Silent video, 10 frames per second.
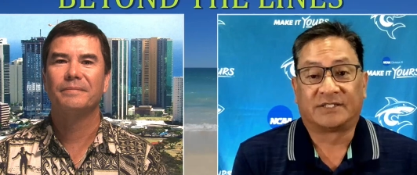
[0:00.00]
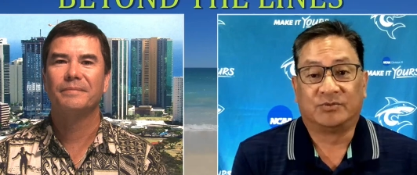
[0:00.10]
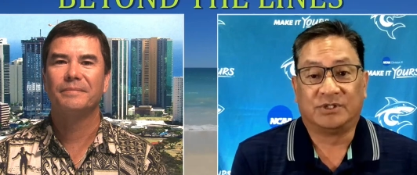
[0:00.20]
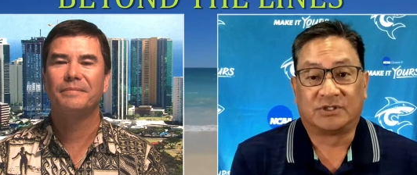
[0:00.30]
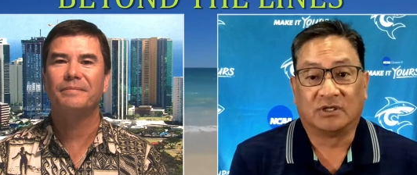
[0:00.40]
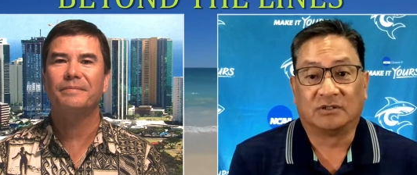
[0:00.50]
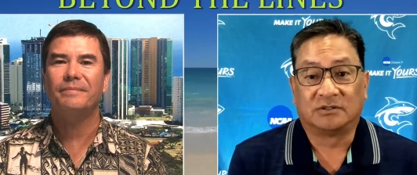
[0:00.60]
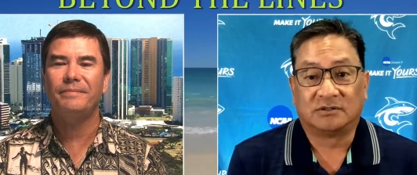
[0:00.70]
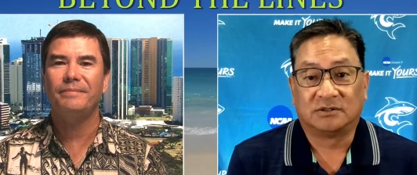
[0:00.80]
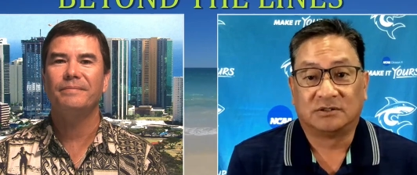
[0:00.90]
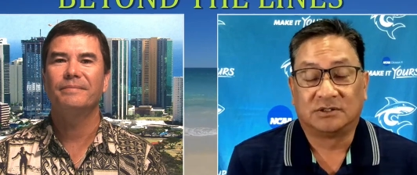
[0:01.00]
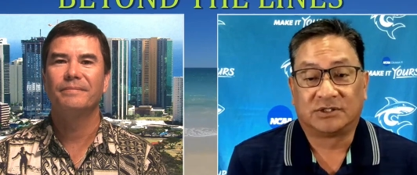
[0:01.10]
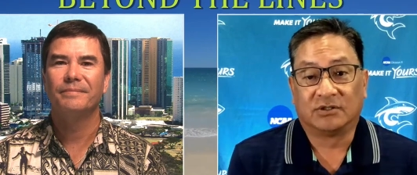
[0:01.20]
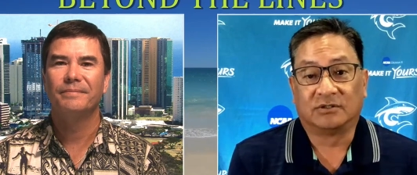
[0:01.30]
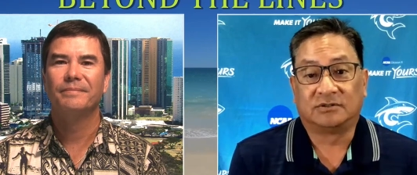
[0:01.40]
Speaker 1: that's when you start
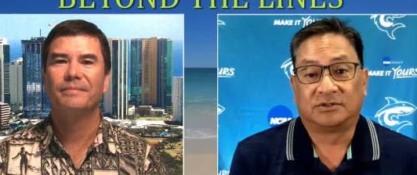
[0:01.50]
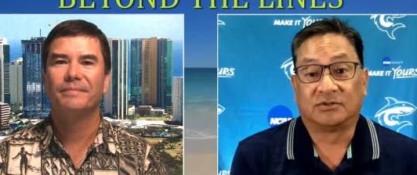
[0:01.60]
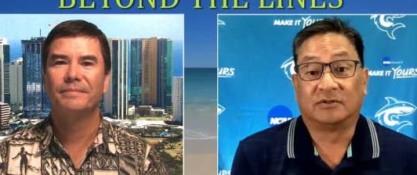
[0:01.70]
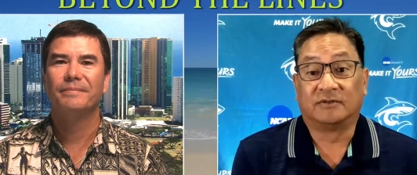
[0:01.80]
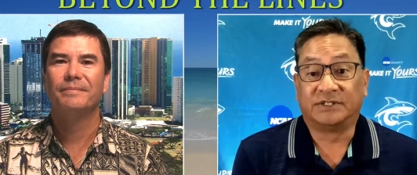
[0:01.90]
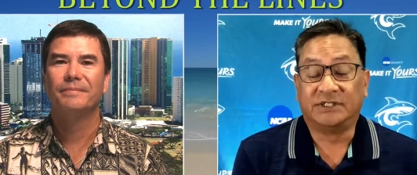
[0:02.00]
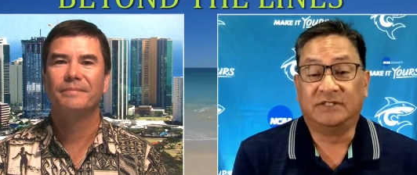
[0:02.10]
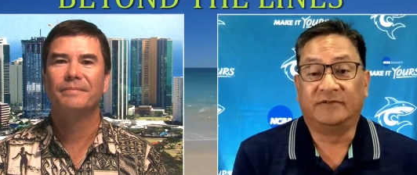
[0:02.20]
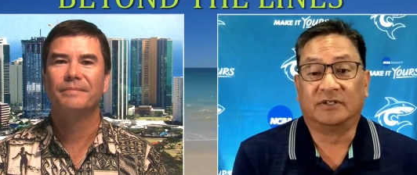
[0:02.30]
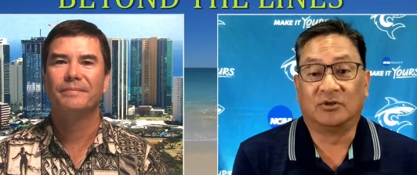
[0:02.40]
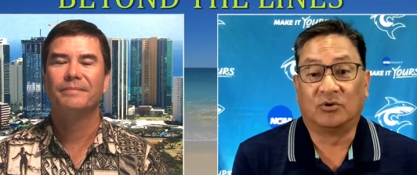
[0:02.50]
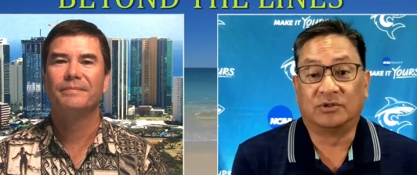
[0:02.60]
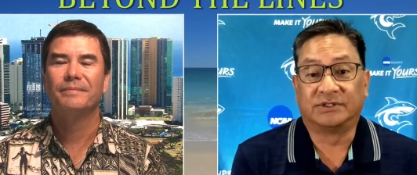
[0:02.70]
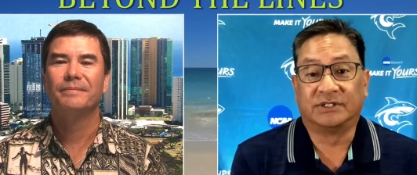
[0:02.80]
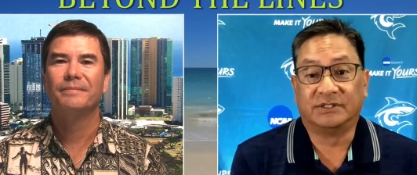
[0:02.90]
start sort of achieving the
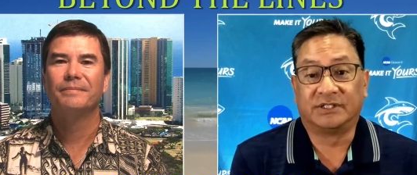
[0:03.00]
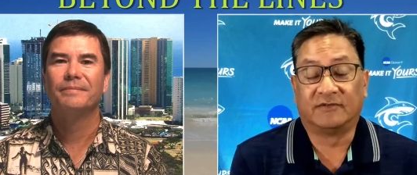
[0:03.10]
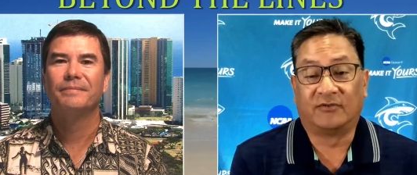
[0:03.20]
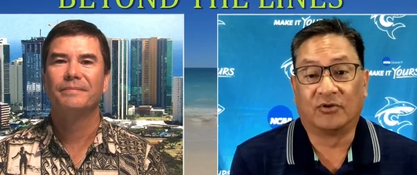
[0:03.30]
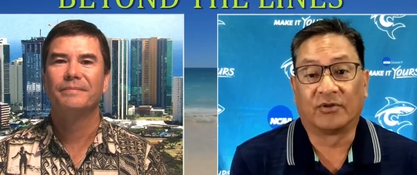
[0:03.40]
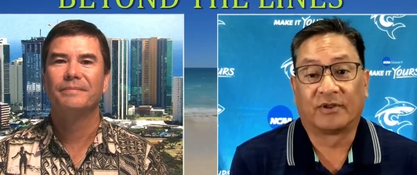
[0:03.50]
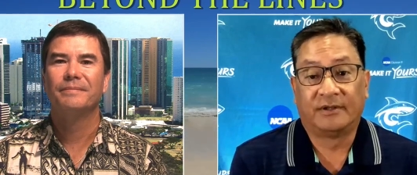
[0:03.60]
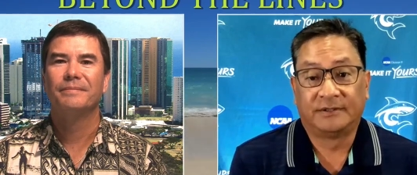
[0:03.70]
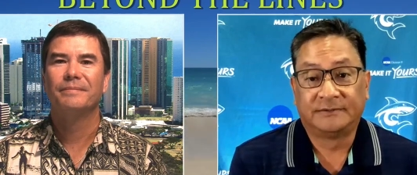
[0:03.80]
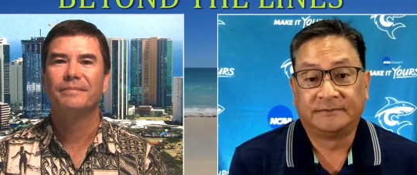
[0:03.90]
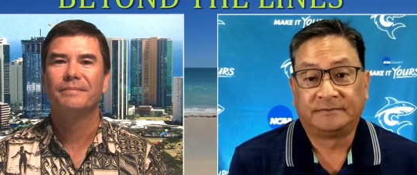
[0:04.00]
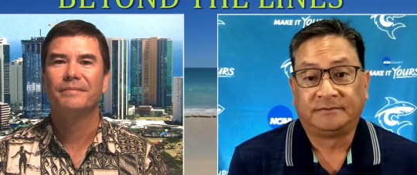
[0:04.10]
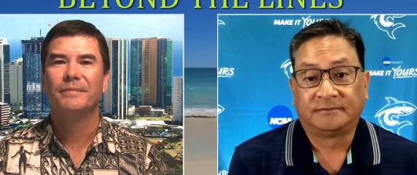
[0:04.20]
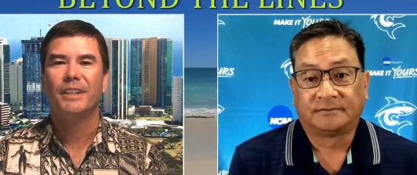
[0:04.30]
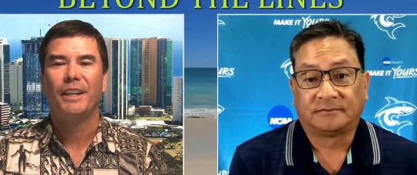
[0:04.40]
goals that you set forth
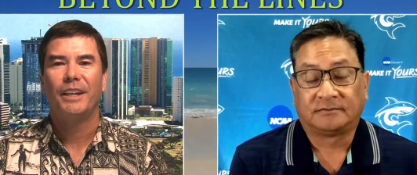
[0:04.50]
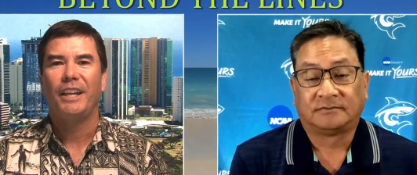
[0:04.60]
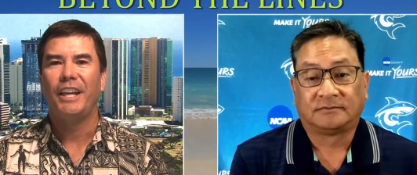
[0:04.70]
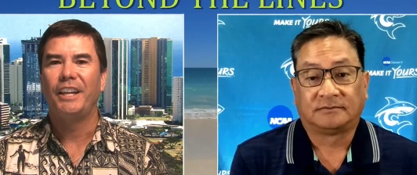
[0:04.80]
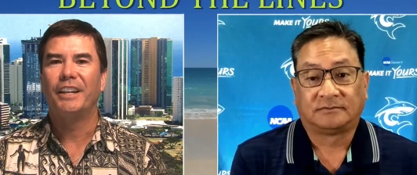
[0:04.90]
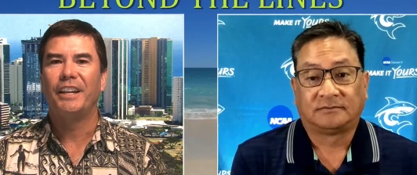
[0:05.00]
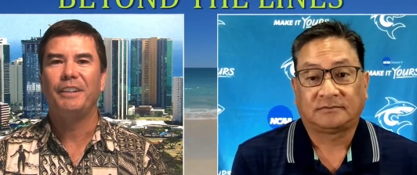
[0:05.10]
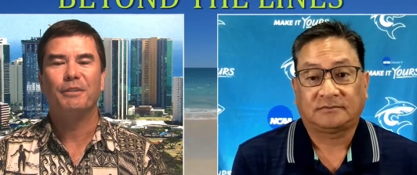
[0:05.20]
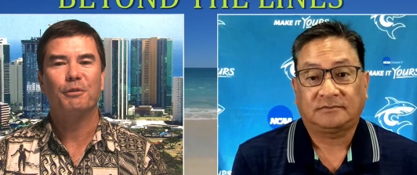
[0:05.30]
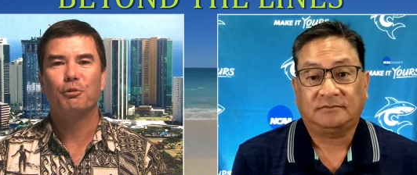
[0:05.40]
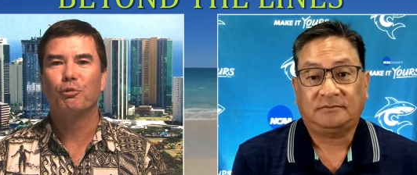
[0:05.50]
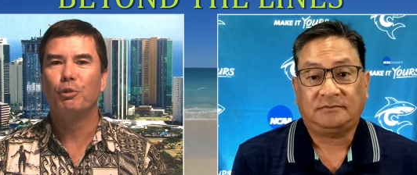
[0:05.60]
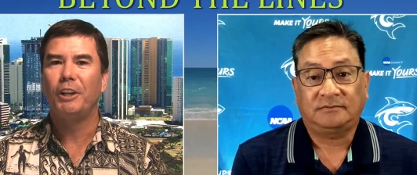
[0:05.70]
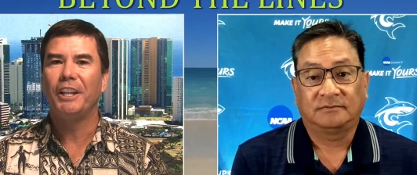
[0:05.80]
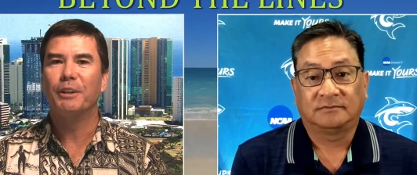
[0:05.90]
Speaker 2: ed i
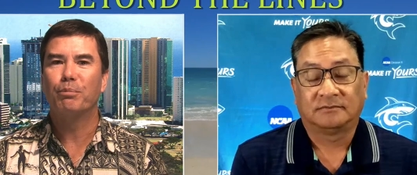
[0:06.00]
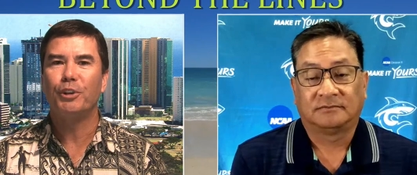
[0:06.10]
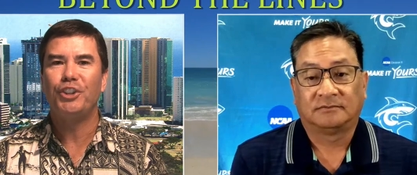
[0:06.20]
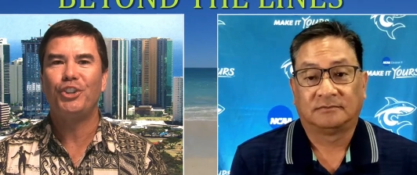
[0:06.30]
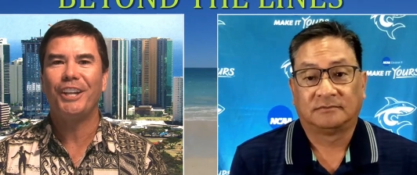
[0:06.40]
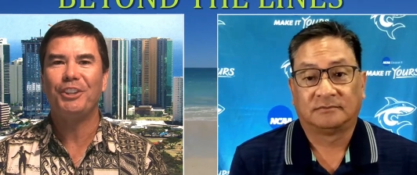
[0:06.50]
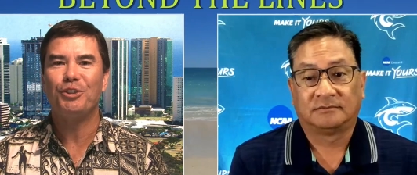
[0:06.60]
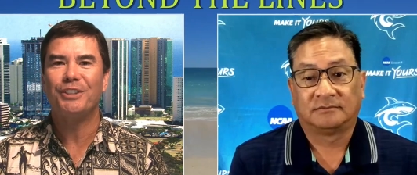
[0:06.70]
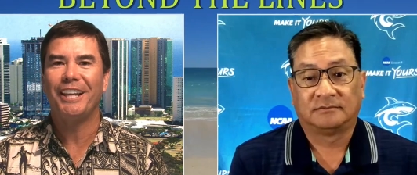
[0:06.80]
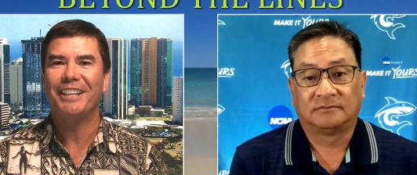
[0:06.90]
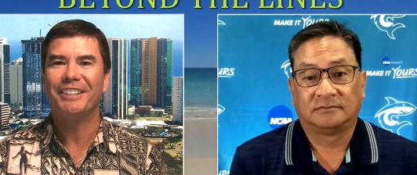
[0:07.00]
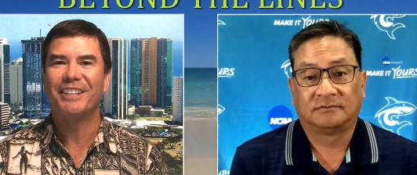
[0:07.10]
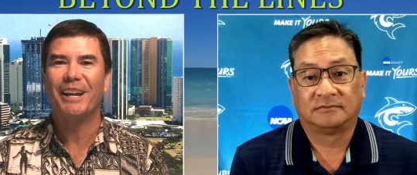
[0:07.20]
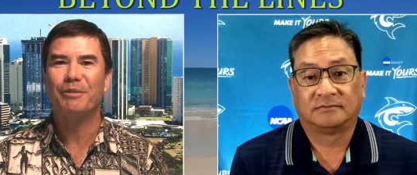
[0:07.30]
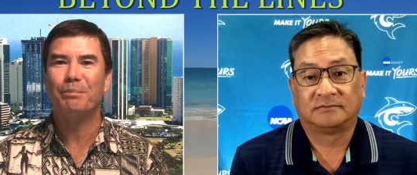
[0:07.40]
really appreciate you taking
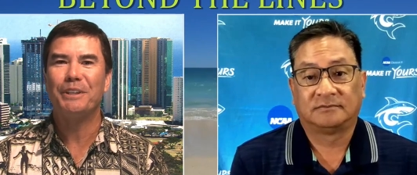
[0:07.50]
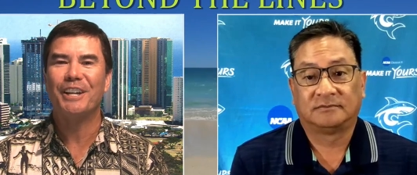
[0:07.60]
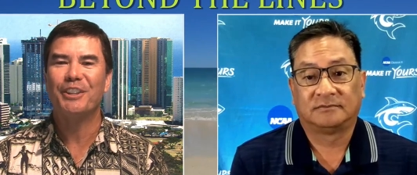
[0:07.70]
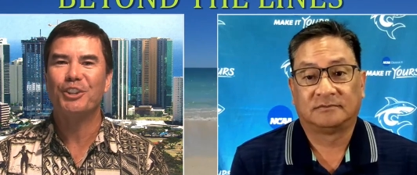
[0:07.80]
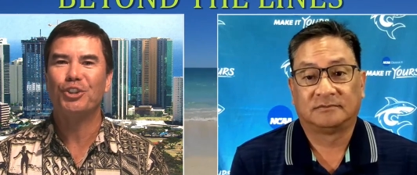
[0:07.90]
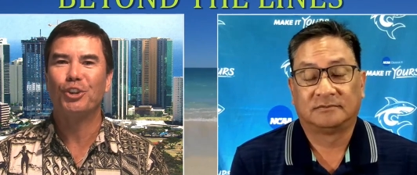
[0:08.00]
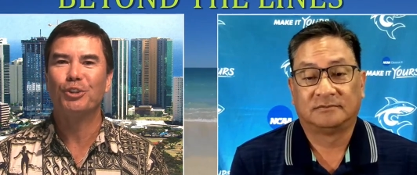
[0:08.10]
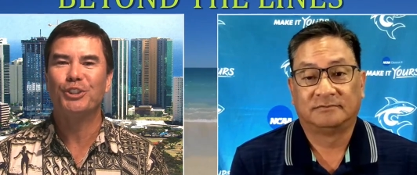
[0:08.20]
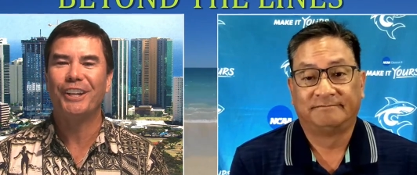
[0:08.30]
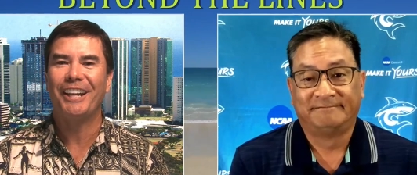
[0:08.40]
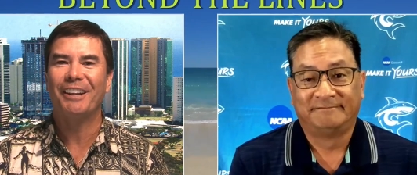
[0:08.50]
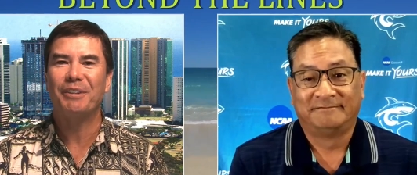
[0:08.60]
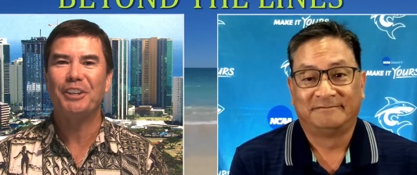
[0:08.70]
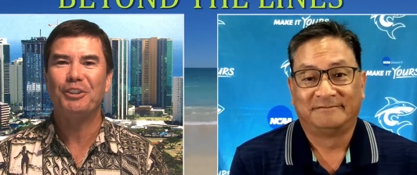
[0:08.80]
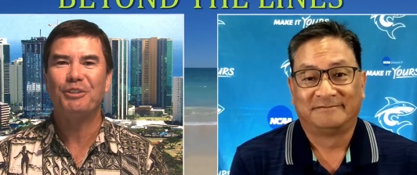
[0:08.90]
time to be on the show today i
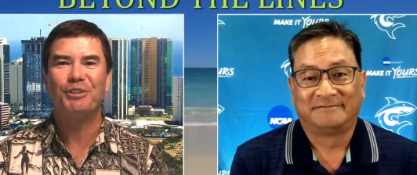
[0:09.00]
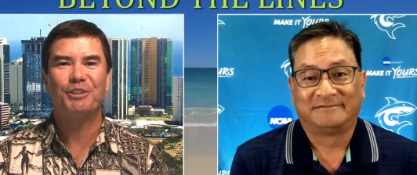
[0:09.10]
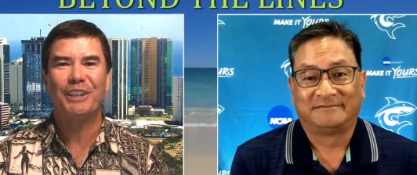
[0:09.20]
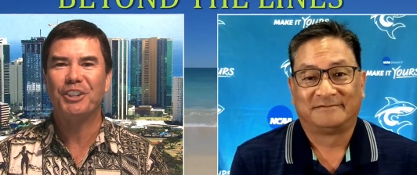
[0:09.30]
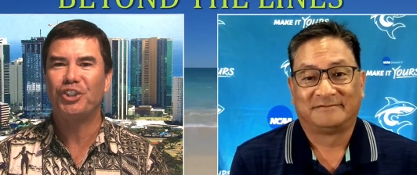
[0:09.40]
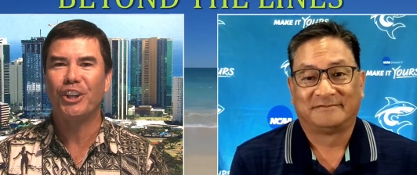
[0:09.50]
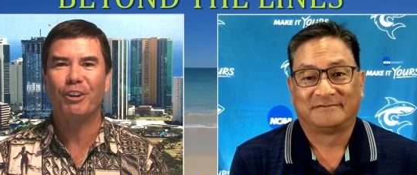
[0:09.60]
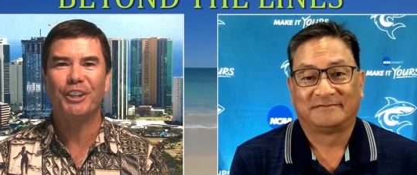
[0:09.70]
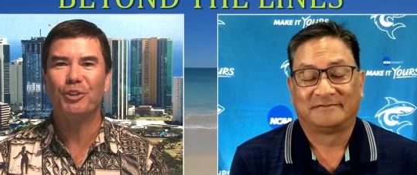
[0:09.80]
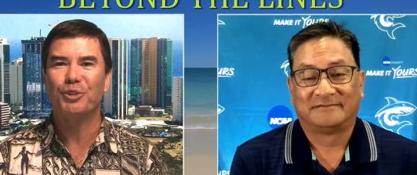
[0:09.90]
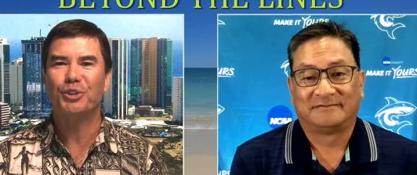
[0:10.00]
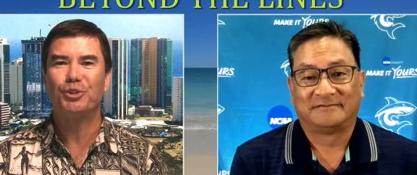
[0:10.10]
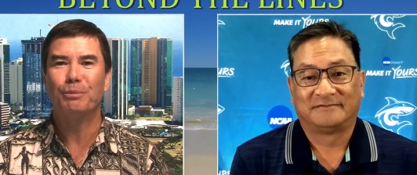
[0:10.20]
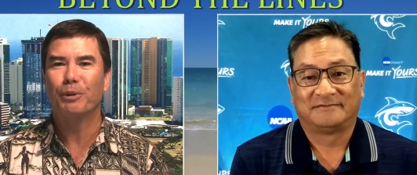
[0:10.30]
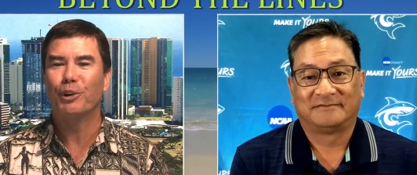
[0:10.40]
mean and sharing those super